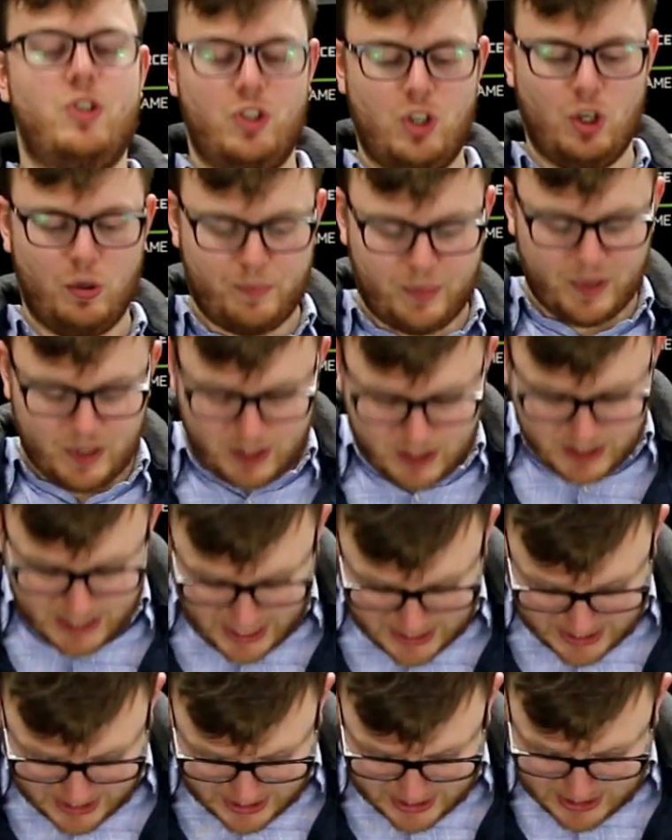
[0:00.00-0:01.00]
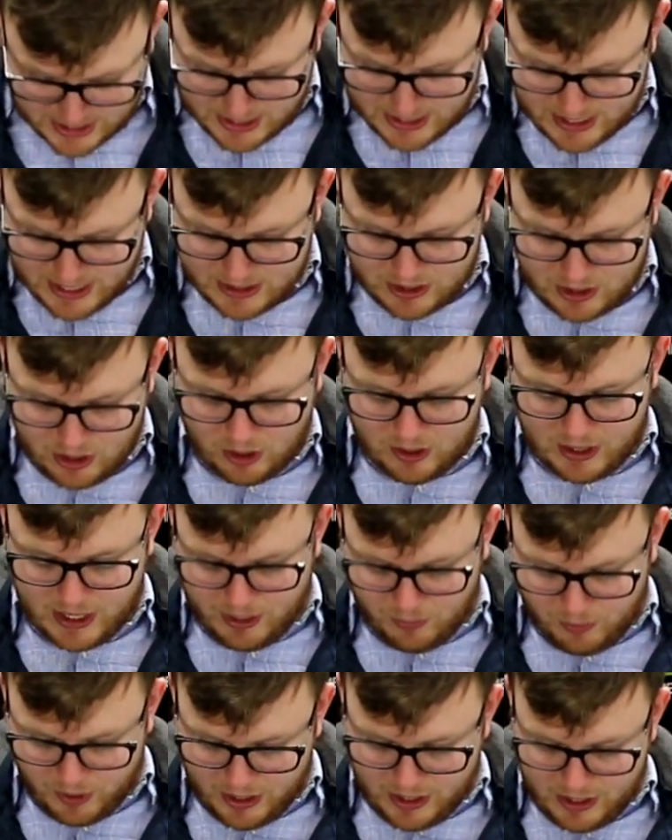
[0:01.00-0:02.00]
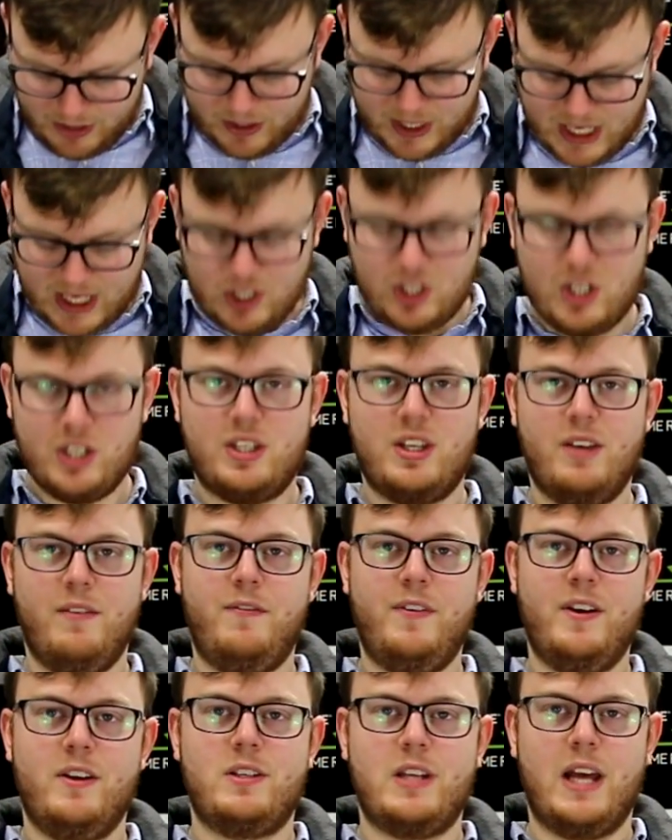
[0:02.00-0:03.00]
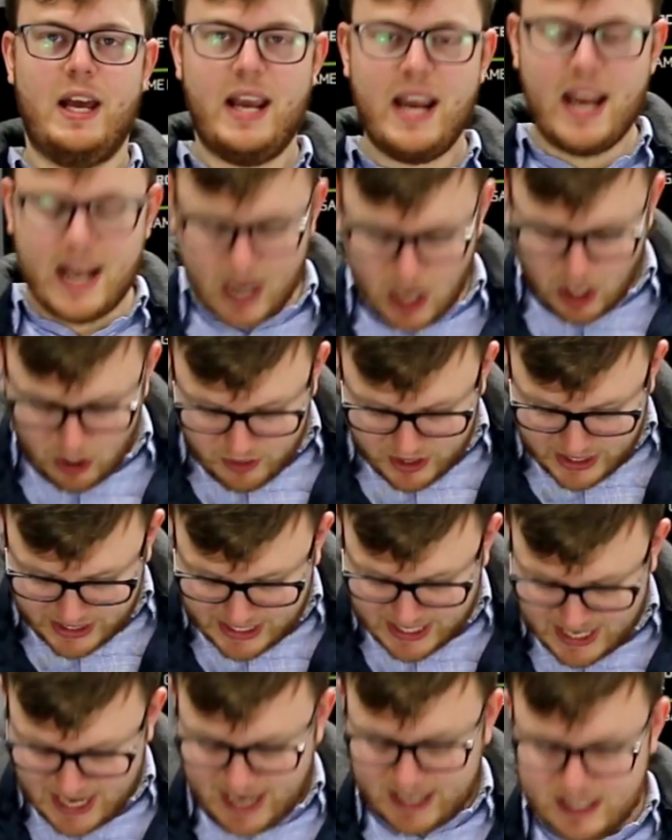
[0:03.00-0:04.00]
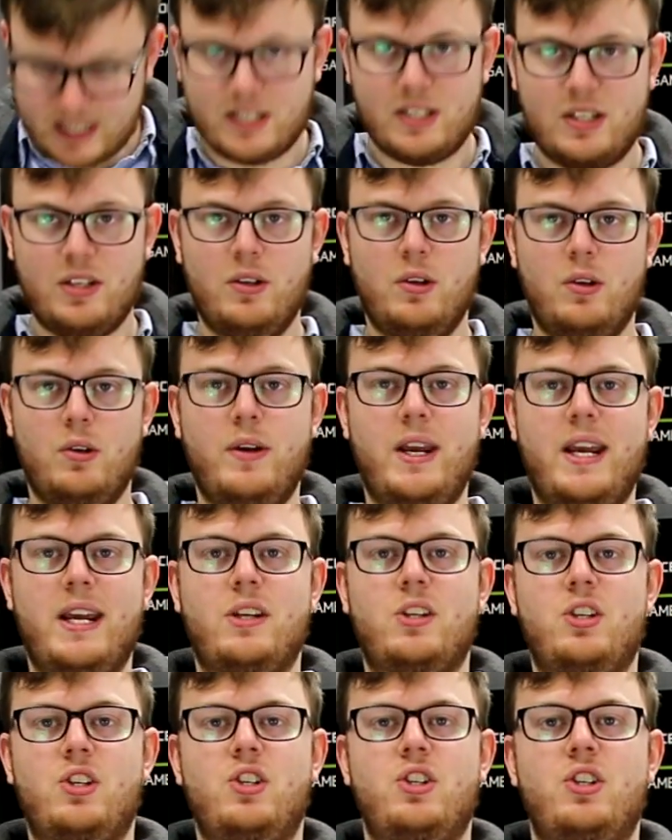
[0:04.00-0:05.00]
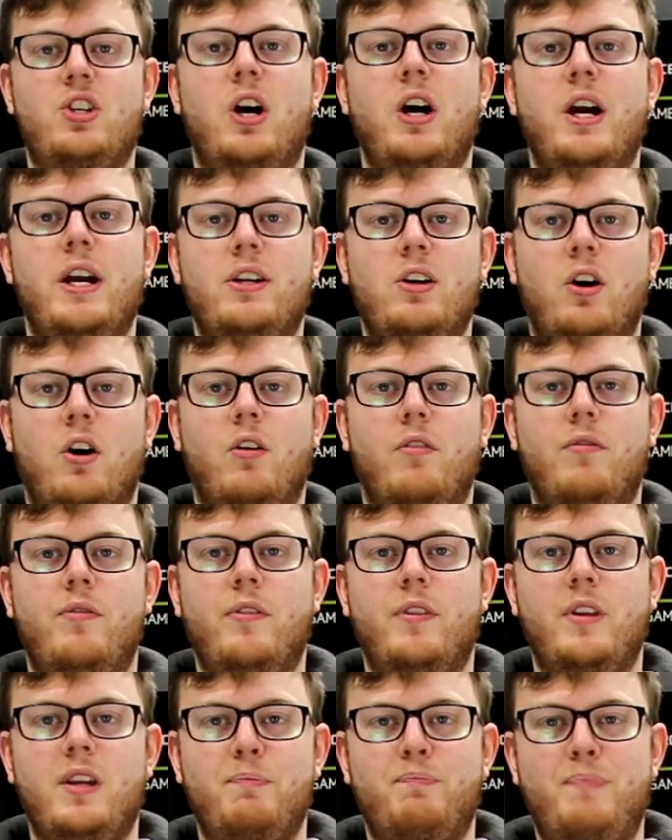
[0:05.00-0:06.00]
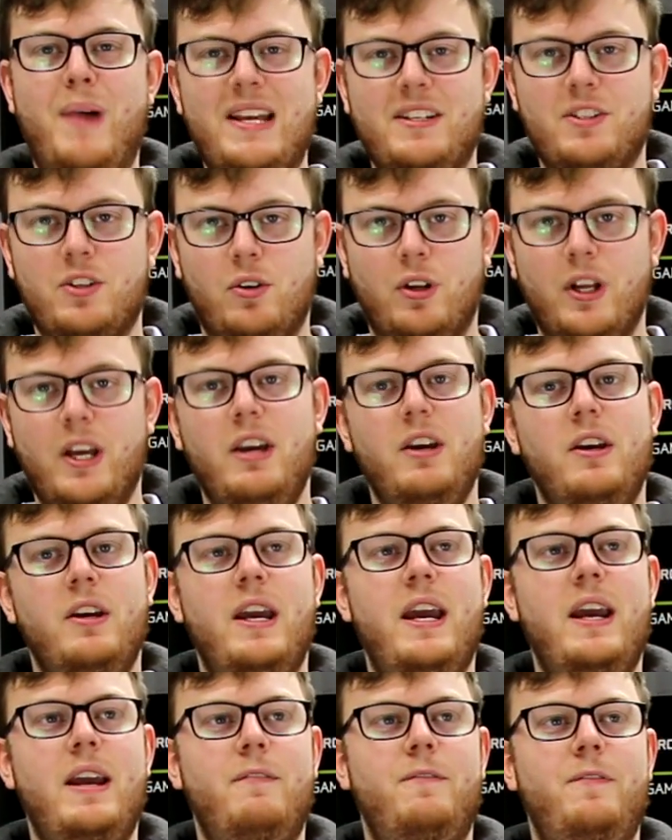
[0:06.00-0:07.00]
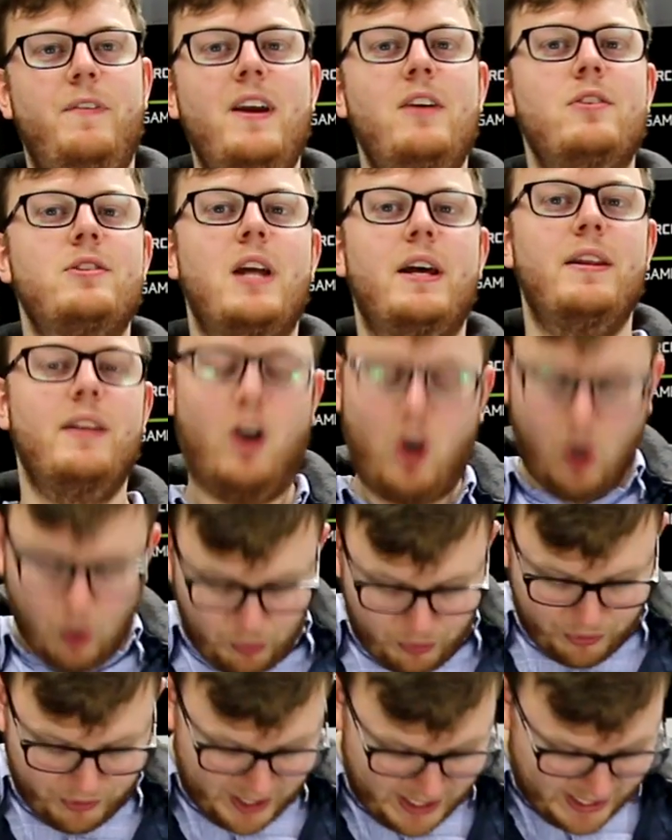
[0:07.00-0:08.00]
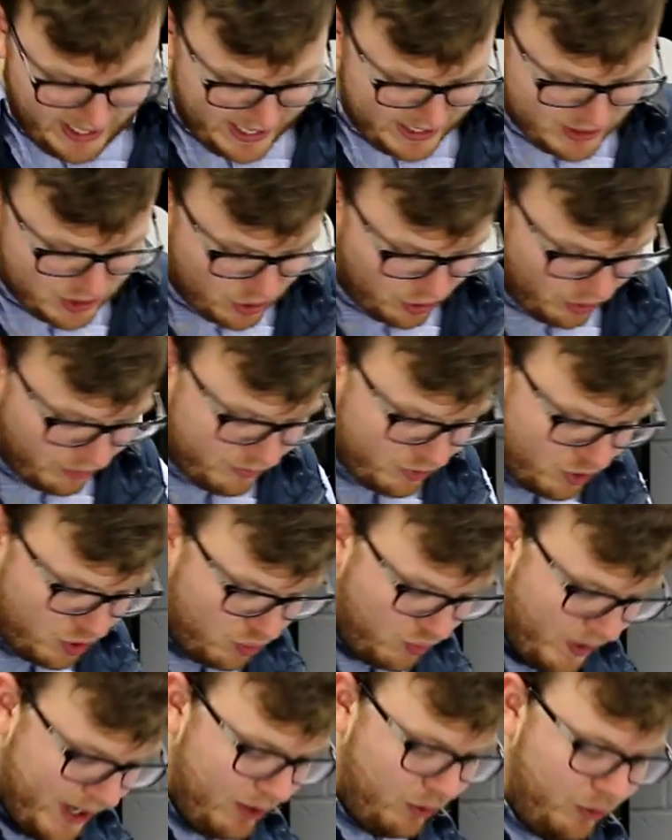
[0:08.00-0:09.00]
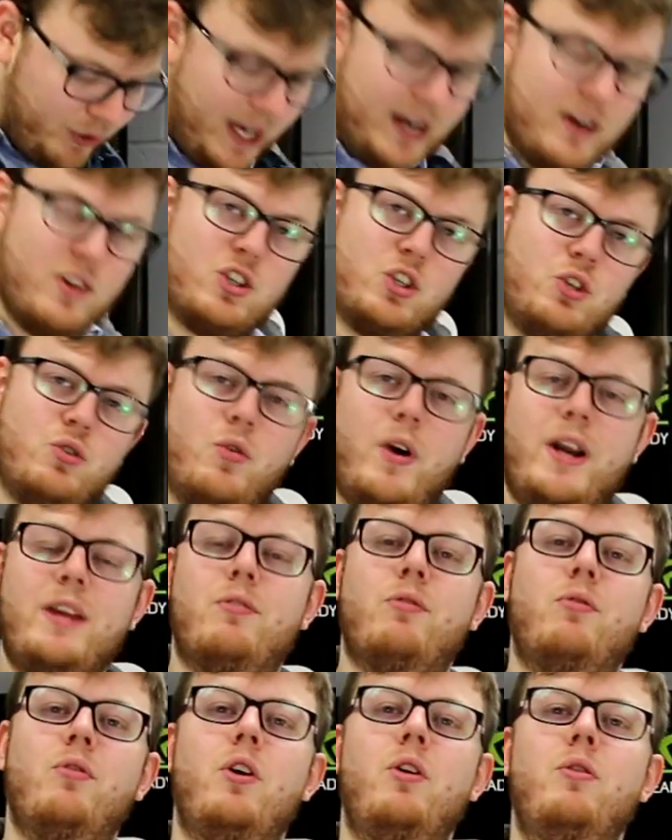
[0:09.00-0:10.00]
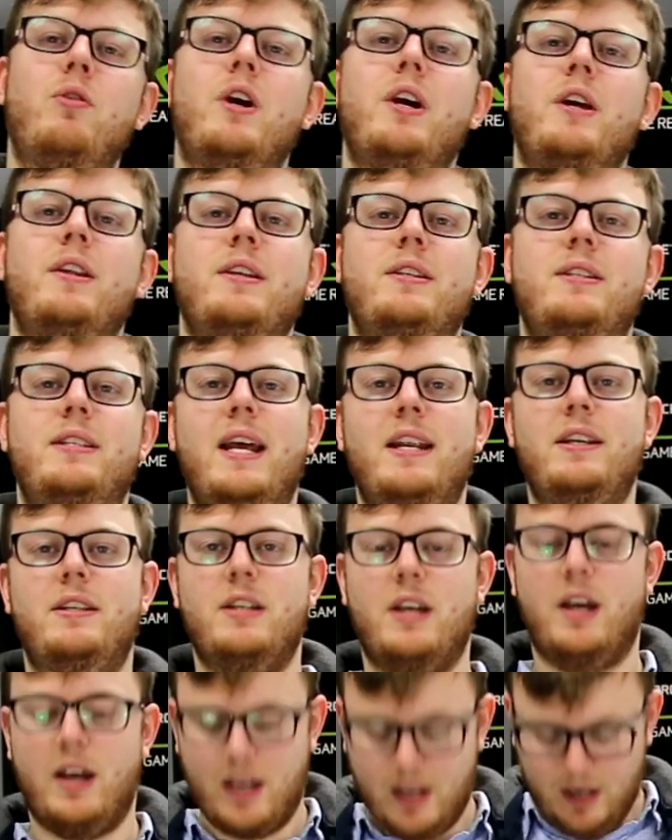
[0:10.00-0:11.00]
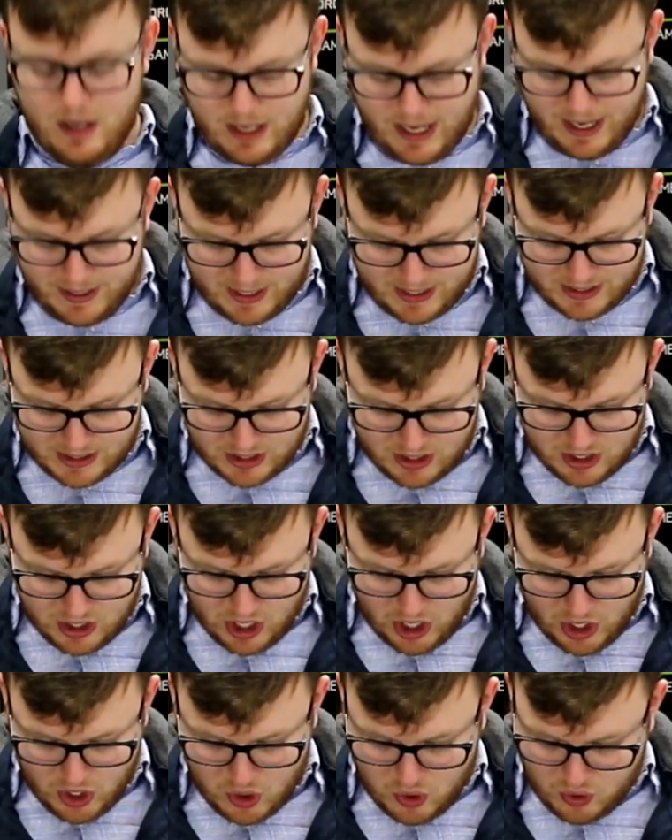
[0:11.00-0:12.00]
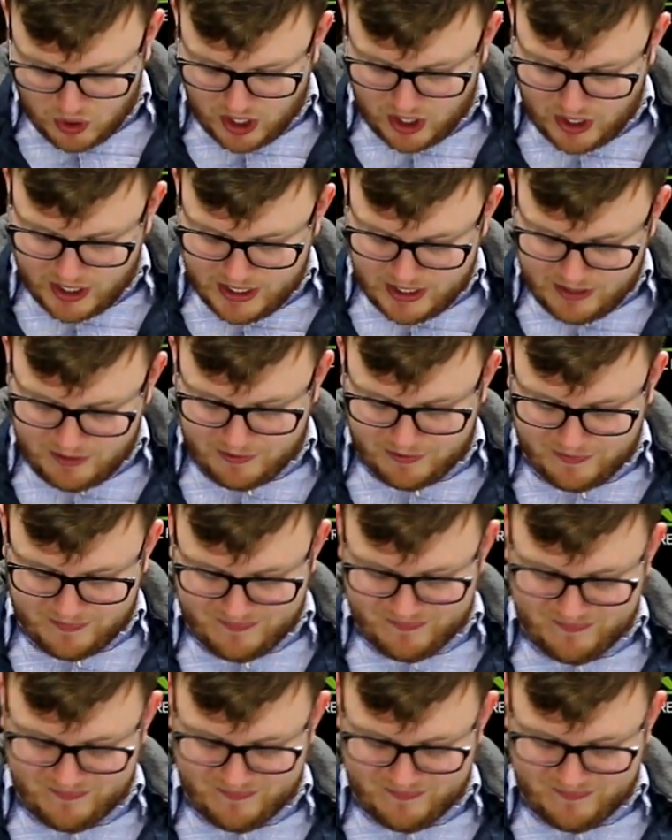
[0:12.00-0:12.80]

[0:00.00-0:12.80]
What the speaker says: super steady. It's not like one of those hinges that feels like it only connects to each side of the bezel. It feels like the whole thing is sort of drilled in straight through the center, and there's no kind of,